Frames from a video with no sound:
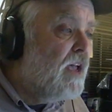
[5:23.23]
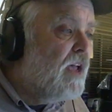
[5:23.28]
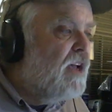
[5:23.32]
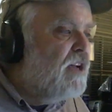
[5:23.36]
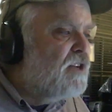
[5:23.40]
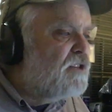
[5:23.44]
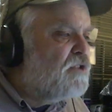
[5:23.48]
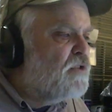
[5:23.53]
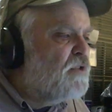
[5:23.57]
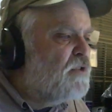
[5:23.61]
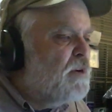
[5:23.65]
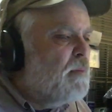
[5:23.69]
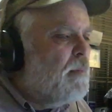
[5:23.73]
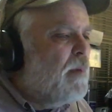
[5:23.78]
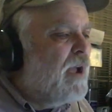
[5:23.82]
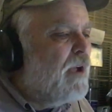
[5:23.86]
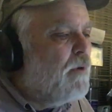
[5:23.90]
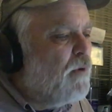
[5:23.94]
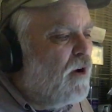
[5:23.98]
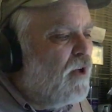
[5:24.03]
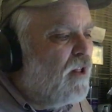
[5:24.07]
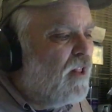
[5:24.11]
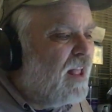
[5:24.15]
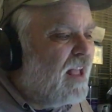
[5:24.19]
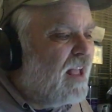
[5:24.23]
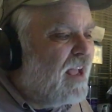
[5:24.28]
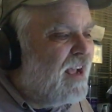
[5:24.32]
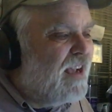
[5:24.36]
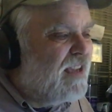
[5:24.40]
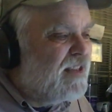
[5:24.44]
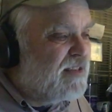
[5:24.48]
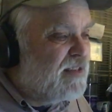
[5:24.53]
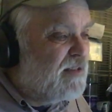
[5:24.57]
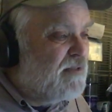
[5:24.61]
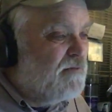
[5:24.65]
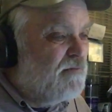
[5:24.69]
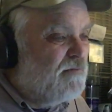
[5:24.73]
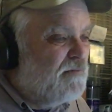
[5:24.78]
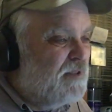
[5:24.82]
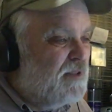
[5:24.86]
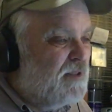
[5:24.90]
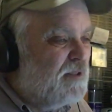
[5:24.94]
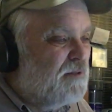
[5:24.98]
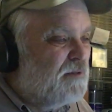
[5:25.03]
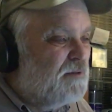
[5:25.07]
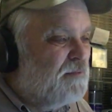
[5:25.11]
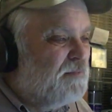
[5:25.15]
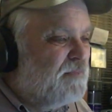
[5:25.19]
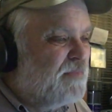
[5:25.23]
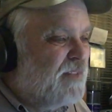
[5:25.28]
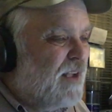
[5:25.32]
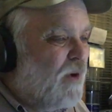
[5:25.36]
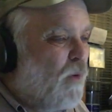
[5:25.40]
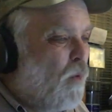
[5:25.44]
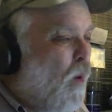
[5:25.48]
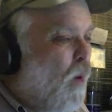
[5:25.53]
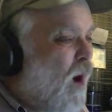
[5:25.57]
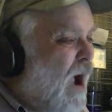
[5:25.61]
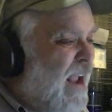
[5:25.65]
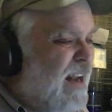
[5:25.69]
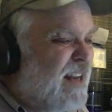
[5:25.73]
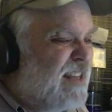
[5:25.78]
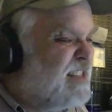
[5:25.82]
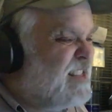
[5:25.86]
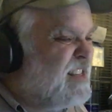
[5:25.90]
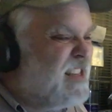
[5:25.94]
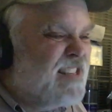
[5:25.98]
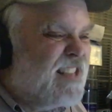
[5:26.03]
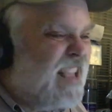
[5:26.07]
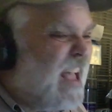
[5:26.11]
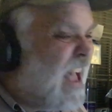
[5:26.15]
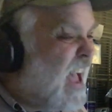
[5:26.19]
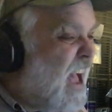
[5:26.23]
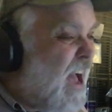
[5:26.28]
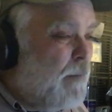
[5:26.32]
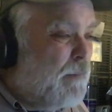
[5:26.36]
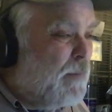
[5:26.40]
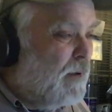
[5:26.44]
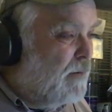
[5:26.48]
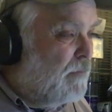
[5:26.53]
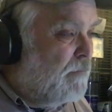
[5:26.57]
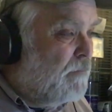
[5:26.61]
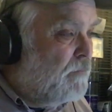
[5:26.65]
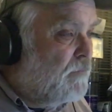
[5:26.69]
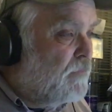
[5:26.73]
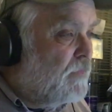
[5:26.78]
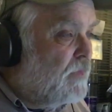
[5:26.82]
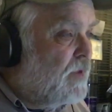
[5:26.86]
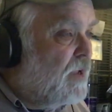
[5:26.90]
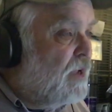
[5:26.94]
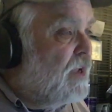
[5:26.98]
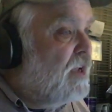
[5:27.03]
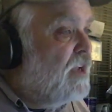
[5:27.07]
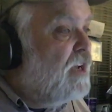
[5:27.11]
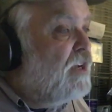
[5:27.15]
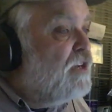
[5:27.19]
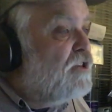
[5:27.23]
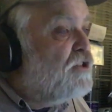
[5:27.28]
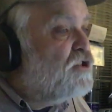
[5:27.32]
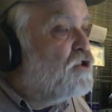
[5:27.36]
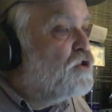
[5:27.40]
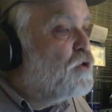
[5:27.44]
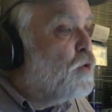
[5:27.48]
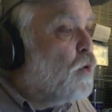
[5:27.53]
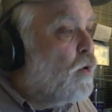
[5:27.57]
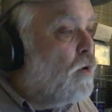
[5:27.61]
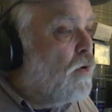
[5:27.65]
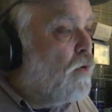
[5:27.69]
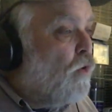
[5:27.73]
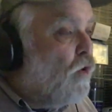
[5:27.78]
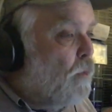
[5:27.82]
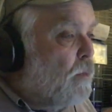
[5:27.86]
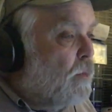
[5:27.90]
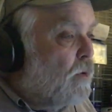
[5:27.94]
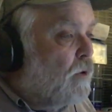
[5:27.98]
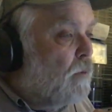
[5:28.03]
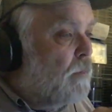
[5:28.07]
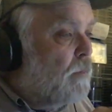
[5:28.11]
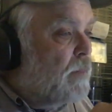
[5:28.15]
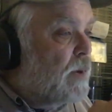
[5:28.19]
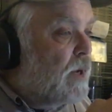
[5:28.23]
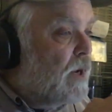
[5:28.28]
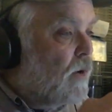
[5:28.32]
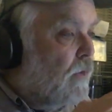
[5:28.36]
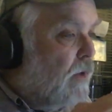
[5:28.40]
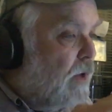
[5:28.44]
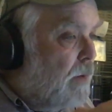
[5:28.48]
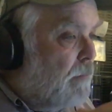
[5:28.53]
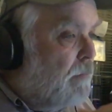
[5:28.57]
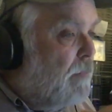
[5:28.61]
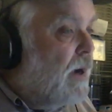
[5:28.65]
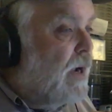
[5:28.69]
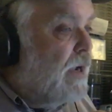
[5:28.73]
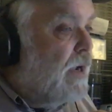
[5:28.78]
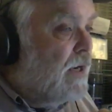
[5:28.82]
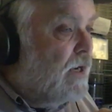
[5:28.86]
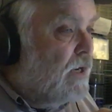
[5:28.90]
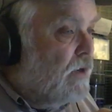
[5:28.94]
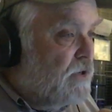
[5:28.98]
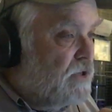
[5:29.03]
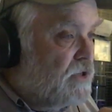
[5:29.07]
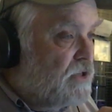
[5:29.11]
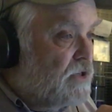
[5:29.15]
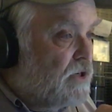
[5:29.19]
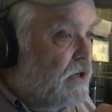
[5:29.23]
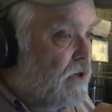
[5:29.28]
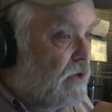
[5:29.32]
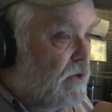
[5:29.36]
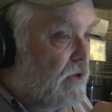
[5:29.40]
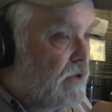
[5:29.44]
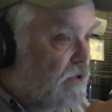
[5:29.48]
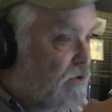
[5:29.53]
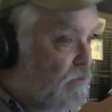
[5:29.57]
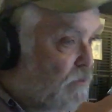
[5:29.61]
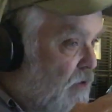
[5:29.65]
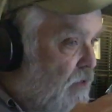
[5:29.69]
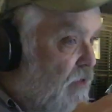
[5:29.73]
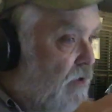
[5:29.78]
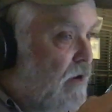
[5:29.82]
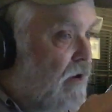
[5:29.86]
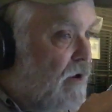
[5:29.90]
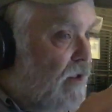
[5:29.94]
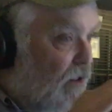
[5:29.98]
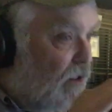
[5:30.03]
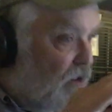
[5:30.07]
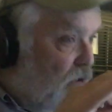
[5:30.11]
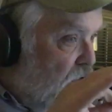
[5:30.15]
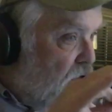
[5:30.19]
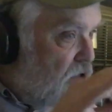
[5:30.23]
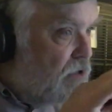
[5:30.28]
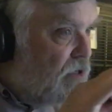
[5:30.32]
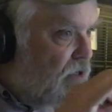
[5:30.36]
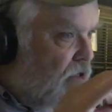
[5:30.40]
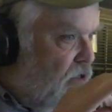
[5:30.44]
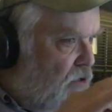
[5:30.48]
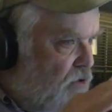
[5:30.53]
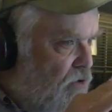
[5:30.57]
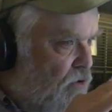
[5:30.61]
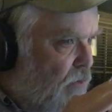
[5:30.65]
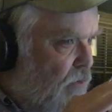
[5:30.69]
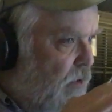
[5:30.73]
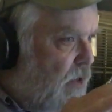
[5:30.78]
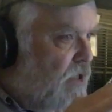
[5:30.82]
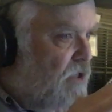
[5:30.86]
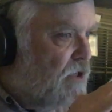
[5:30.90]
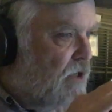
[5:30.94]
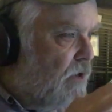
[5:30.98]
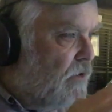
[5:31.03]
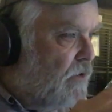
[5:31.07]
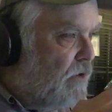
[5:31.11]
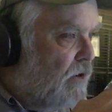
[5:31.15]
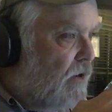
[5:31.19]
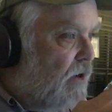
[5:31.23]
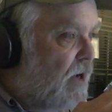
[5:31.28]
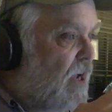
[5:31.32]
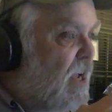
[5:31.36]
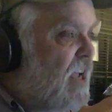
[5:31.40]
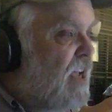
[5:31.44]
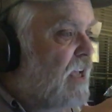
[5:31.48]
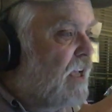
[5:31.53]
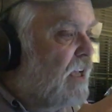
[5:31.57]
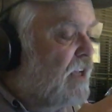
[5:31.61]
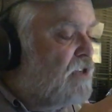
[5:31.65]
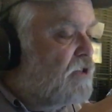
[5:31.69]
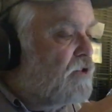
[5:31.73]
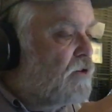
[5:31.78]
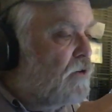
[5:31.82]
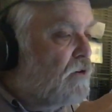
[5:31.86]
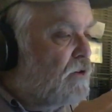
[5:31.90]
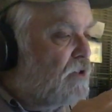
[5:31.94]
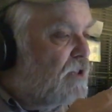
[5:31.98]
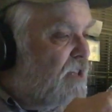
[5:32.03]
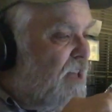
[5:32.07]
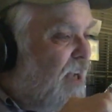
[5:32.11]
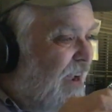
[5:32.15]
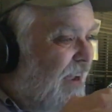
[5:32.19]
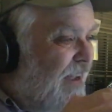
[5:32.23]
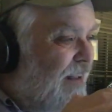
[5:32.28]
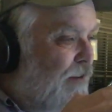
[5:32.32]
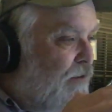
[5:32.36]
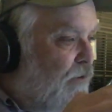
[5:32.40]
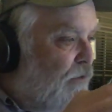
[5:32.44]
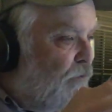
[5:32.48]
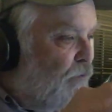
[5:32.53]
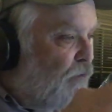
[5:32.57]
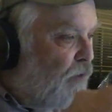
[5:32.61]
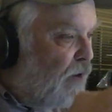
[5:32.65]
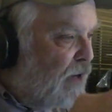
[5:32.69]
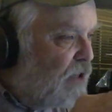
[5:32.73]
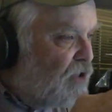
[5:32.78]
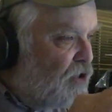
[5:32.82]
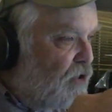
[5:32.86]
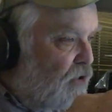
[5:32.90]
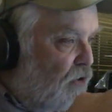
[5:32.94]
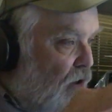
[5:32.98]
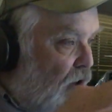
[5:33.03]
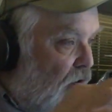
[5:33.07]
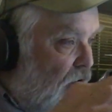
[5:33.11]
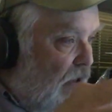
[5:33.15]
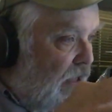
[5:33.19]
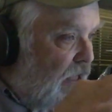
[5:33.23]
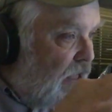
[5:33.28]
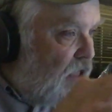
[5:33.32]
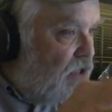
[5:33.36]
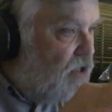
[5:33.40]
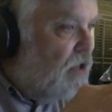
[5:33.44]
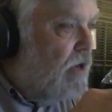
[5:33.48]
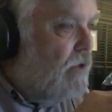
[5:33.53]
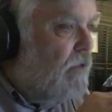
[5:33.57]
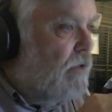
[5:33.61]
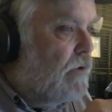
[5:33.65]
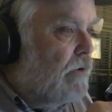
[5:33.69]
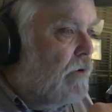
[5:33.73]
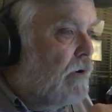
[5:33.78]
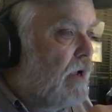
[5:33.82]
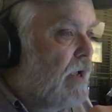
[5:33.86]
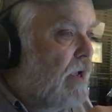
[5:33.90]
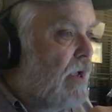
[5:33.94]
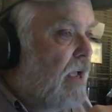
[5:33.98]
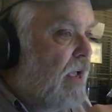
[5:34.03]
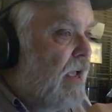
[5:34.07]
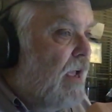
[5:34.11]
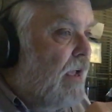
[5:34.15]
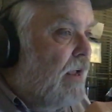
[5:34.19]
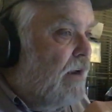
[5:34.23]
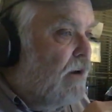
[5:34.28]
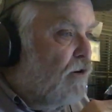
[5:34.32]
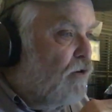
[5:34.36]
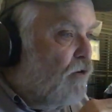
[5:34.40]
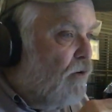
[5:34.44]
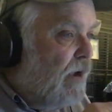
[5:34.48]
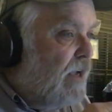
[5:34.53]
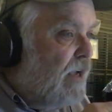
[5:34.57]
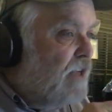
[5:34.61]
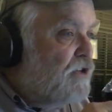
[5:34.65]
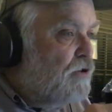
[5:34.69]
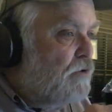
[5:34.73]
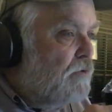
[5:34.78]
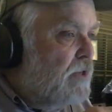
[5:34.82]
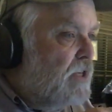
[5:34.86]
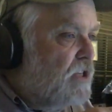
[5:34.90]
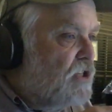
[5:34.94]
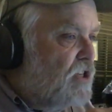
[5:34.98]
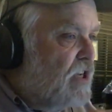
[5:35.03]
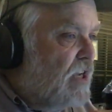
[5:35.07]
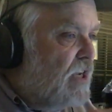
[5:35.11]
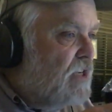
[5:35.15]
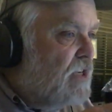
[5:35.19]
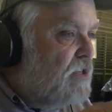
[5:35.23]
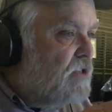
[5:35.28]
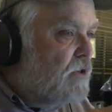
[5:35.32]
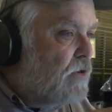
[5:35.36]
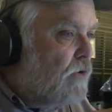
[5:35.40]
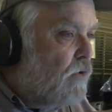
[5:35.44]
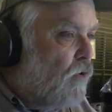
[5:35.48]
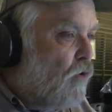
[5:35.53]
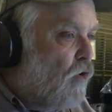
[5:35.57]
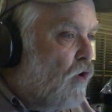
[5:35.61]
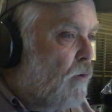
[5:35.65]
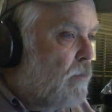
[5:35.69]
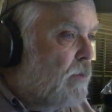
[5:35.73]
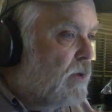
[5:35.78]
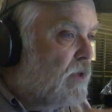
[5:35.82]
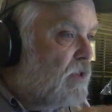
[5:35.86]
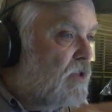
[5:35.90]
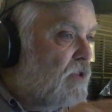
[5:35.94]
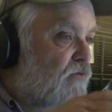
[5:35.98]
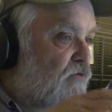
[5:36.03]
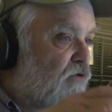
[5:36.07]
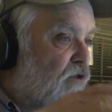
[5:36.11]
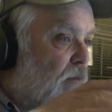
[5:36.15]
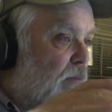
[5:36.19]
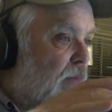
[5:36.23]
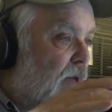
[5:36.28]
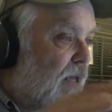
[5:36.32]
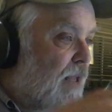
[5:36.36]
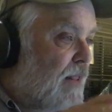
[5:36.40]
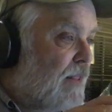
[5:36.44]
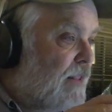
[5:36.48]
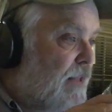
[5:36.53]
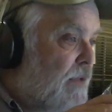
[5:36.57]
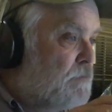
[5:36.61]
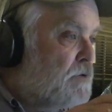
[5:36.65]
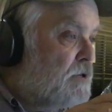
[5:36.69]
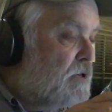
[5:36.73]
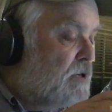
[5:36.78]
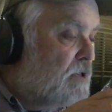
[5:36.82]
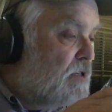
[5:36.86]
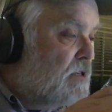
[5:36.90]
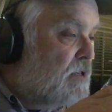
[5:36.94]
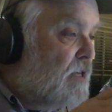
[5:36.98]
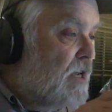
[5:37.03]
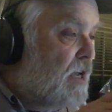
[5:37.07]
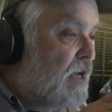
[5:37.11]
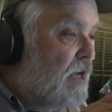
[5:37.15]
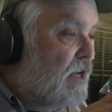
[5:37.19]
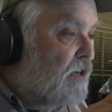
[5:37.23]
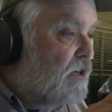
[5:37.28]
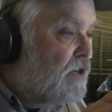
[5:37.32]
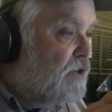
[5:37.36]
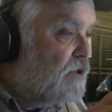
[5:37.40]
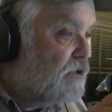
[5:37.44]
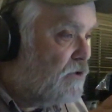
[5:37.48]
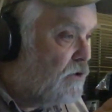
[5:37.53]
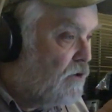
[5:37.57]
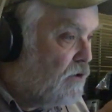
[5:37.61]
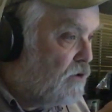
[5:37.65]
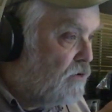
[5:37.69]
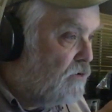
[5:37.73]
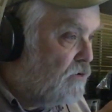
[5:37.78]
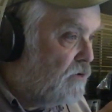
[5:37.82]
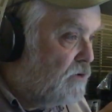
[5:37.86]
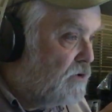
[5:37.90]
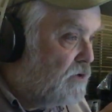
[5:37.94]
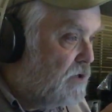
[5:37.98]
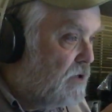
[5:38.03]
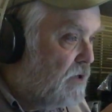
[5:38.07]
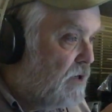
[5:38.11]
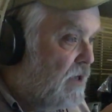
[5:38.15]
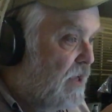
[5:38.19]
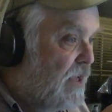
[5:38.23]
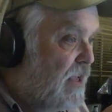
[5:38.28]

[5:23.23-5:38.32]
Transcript: So you might well ask, well, why does this happen? Short orbital period binary stars, with their closeness to each other, exert tidal friction on each other and gradually change their orbits from ellipses to circles.